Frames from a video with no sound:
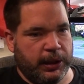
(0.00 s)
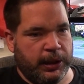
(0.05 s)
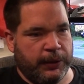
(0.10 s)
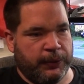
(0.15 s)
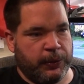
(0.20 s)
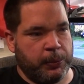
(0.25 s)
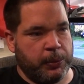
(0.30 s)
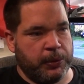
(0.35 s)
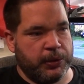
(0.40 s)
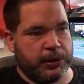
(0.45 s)

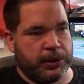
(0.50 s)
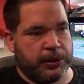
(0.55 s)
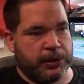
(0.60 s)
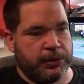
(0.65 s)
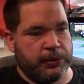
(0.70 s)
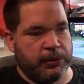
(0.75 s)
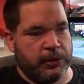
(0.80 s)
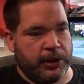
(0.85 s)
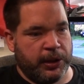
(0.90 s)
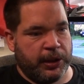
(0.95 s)
if I want to
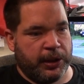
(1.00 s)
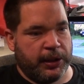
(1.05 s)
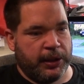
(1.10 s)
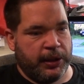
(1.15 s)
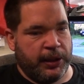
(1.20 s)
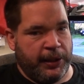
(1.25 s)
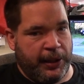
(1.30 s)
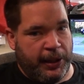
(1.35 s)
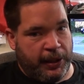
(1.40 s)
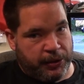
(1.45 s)
do like
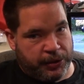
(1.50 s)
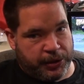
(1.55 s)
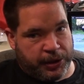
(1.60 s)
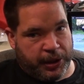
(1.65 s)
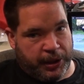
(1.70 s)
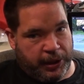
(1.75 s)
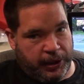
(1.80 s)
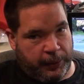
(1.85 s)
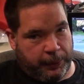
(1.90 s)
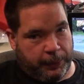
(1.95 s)
an L
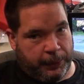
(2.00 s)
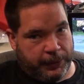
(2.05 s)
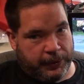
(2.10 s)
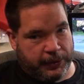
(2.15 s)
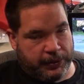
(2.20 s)
shape